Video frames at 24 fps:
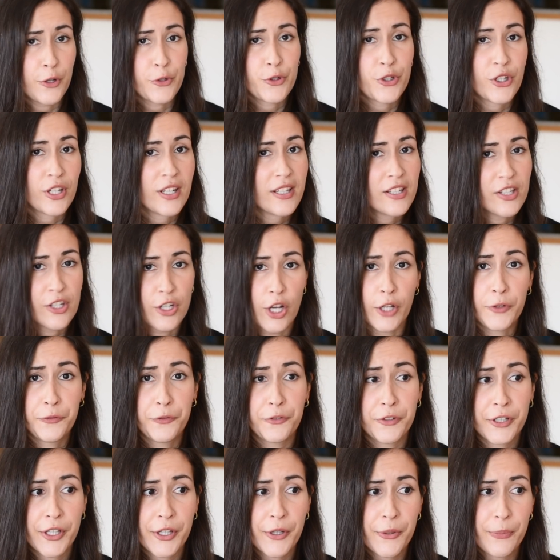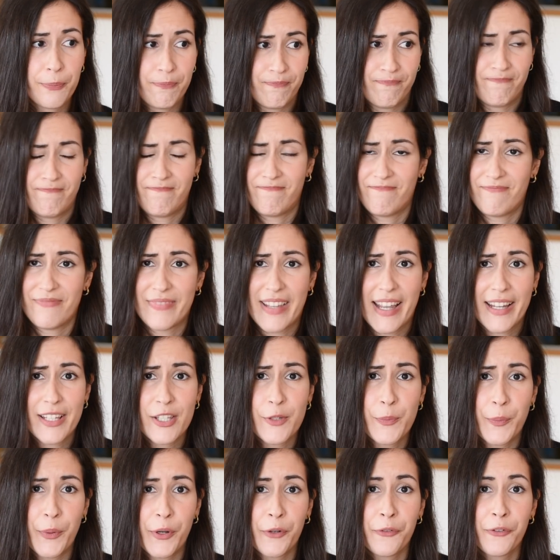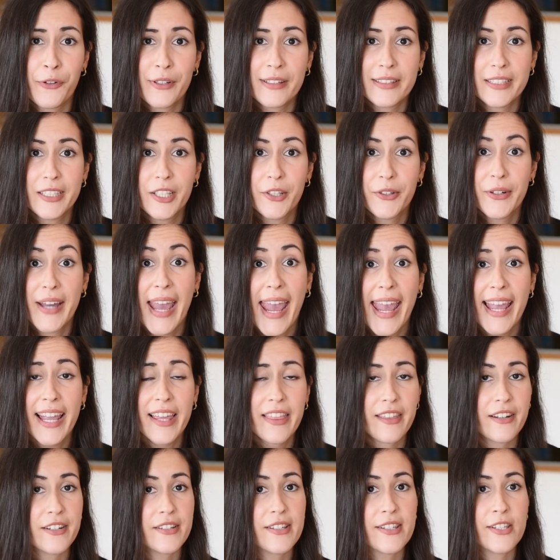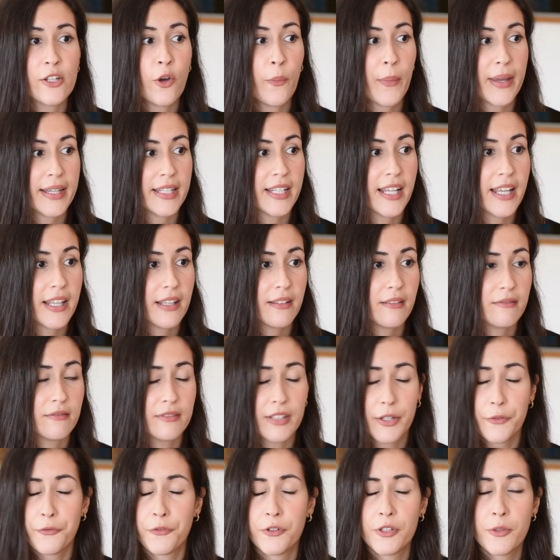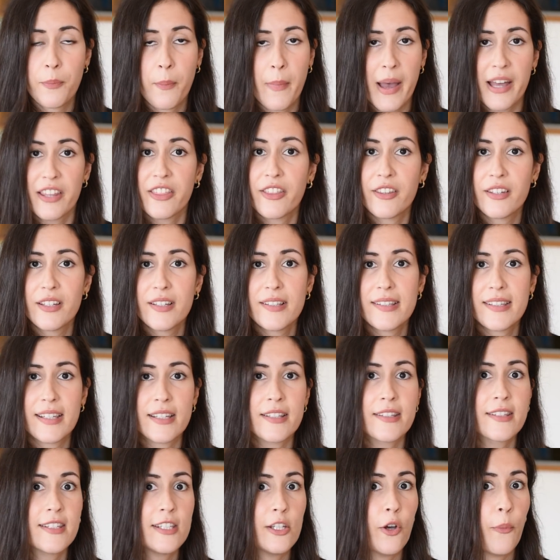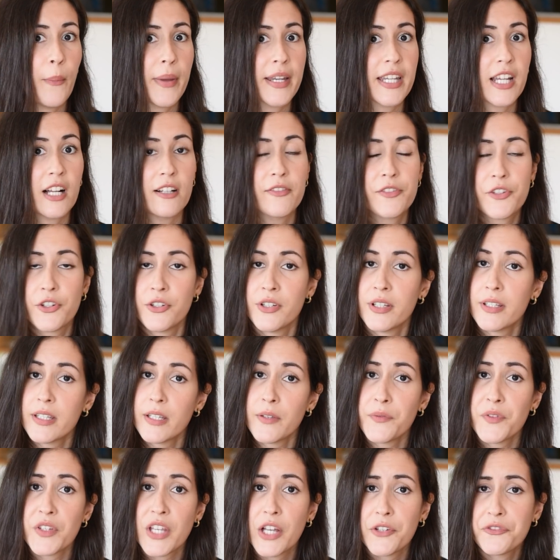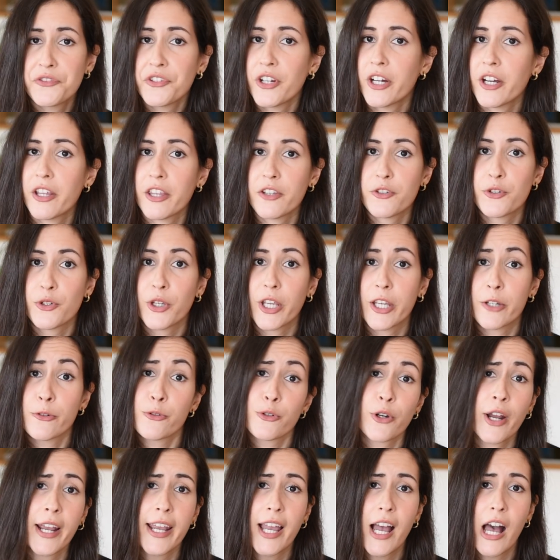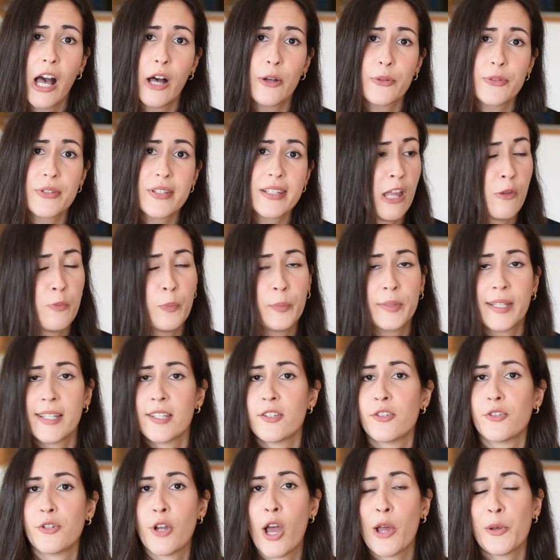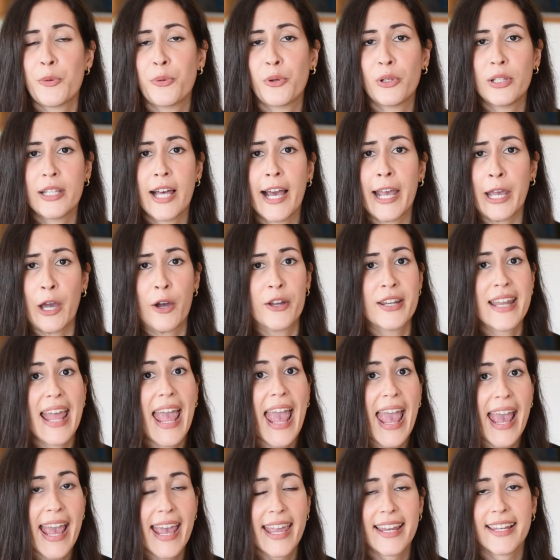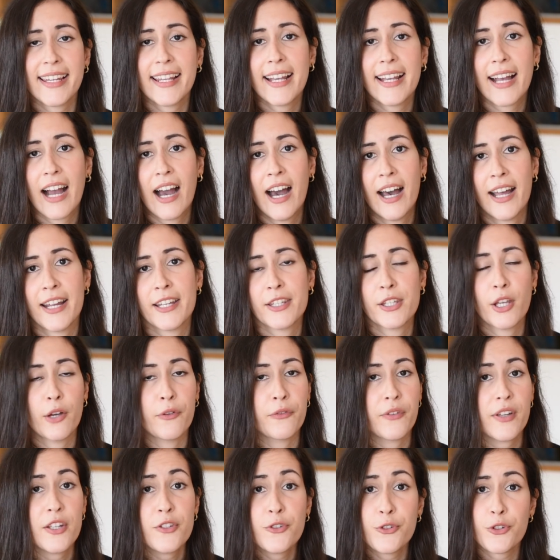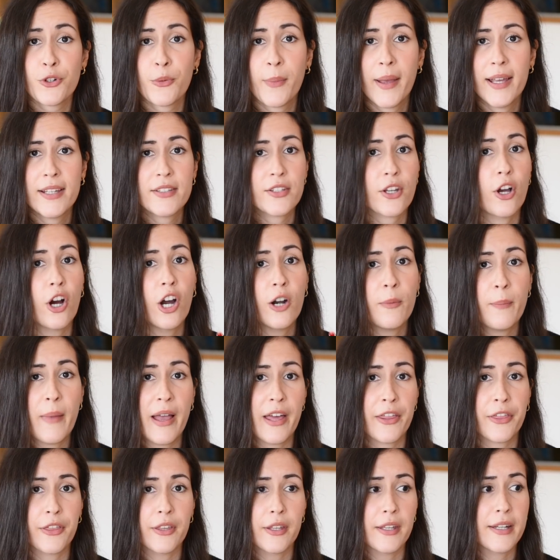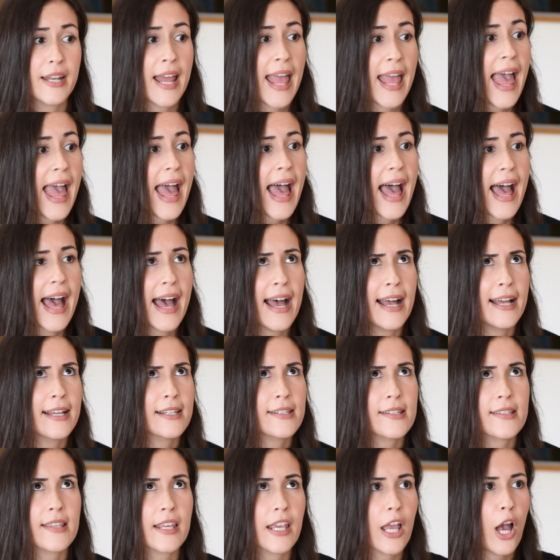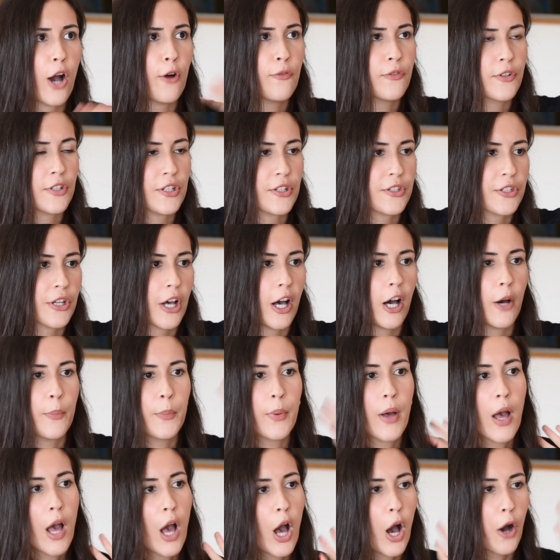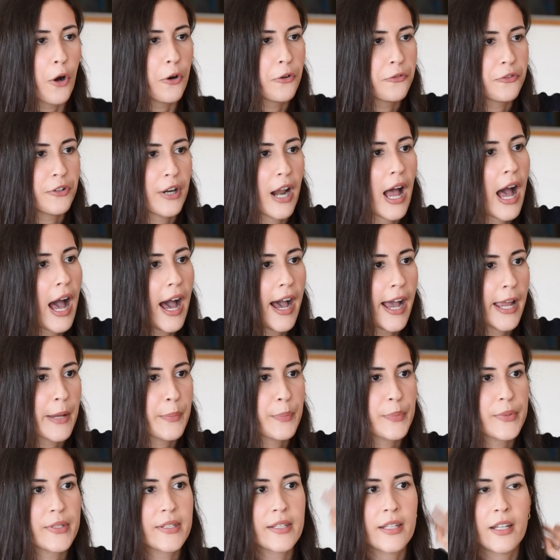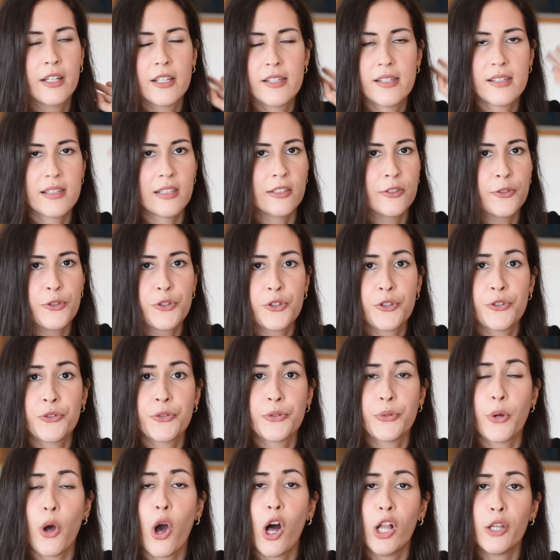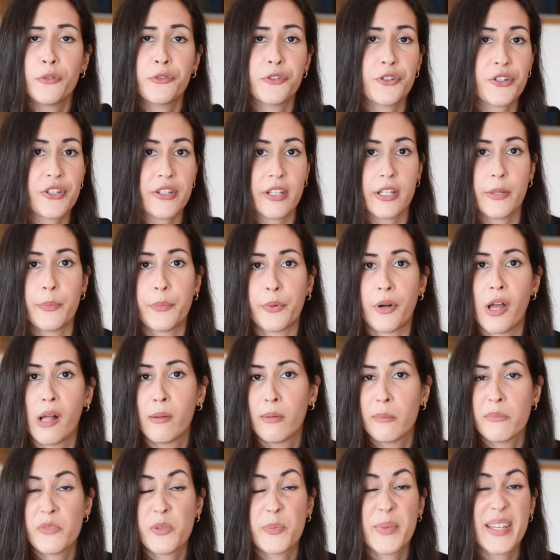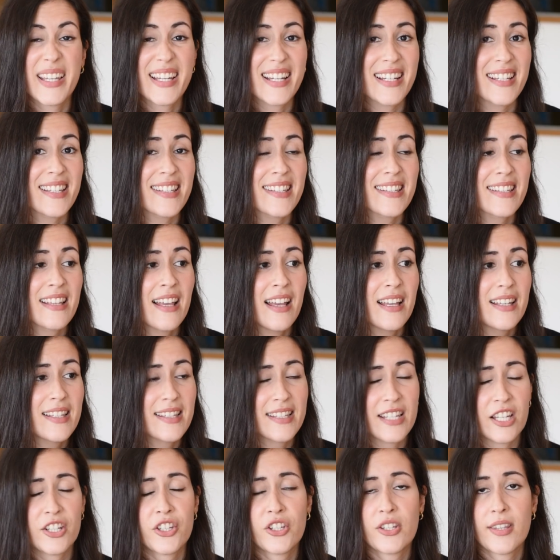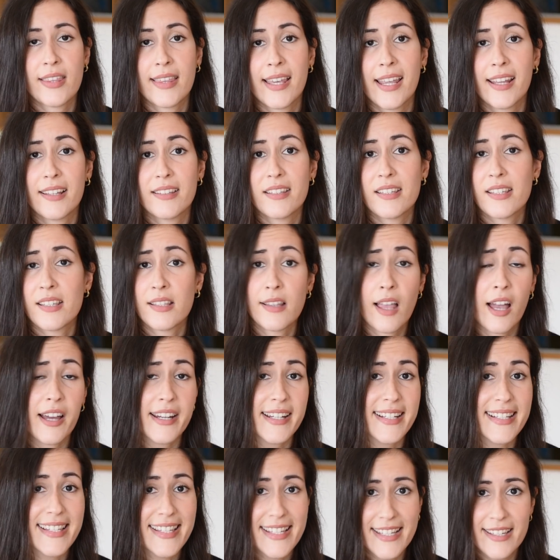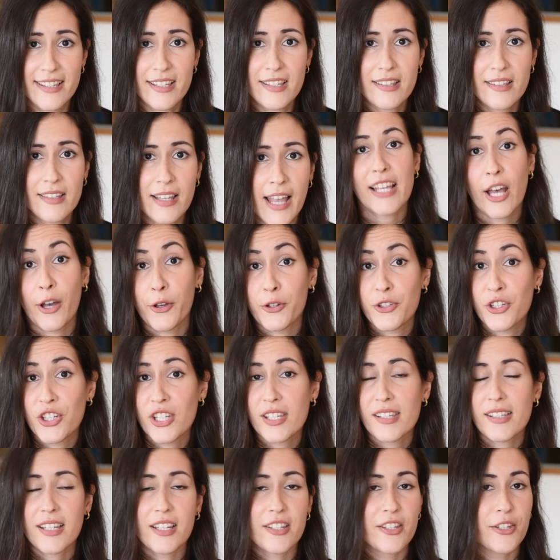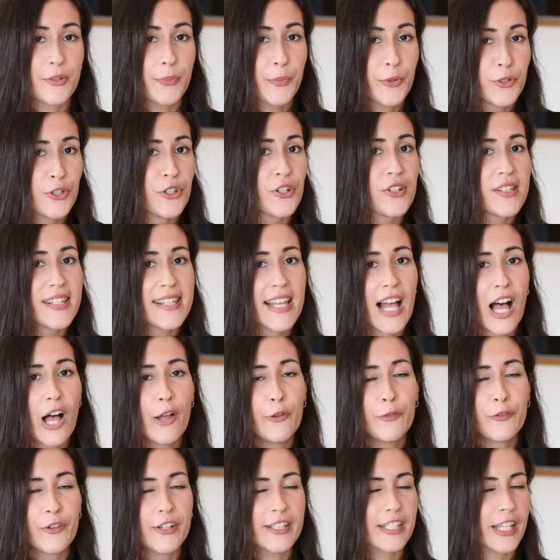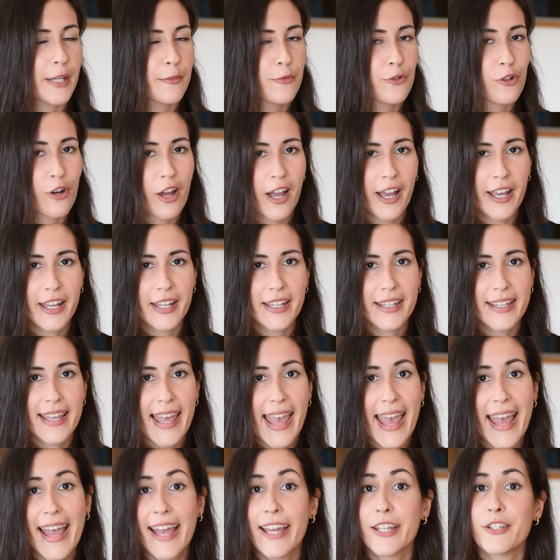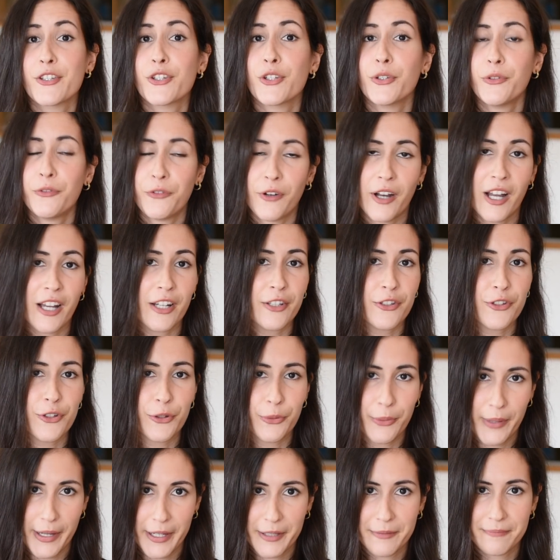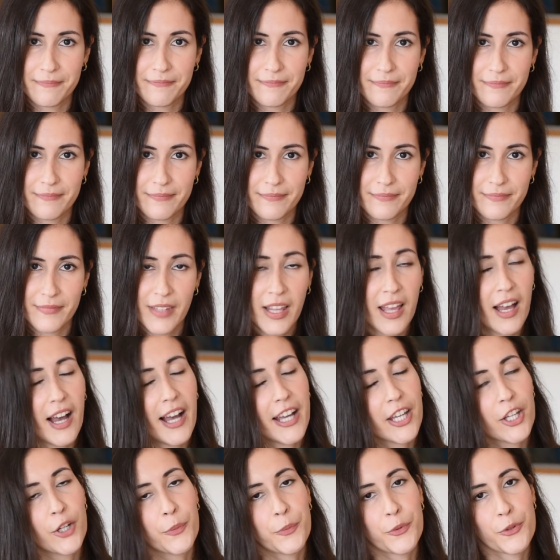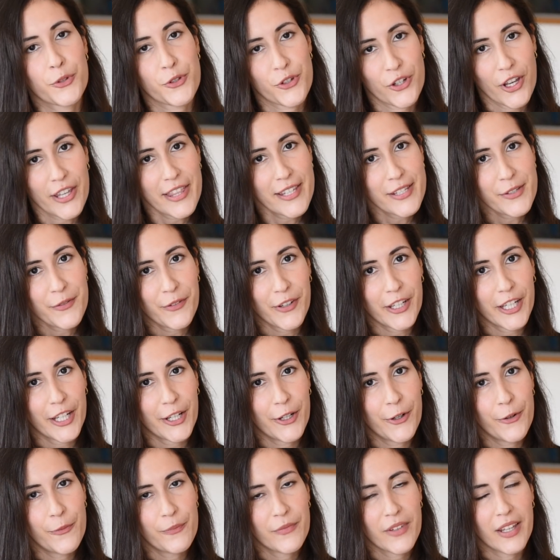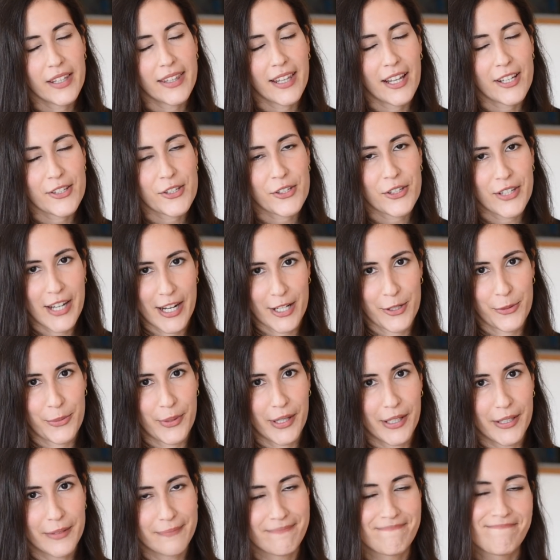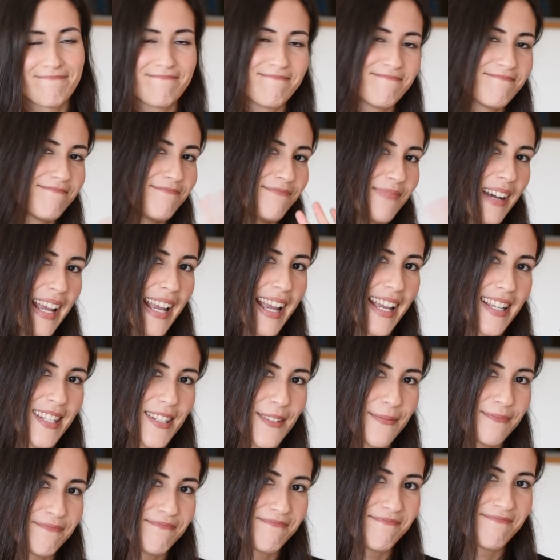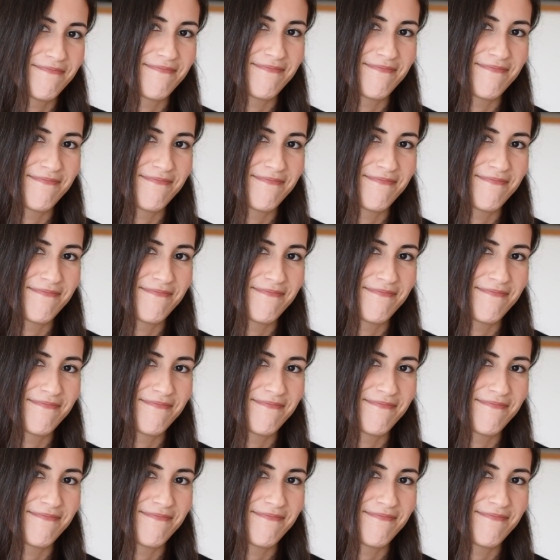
Notion is not for you, that's perfectly okay. There's so many different methods and so many alternatives out there that you can try out. And please do not rely on any kind of instrument or method as the over-the-top, overhyped solution to all of your study problems, because such thing does not exist. So you just need to push yourself and keep trying, and you'll find your way. I hope you enjoyed this video, and I'll see you next week. Bye guys!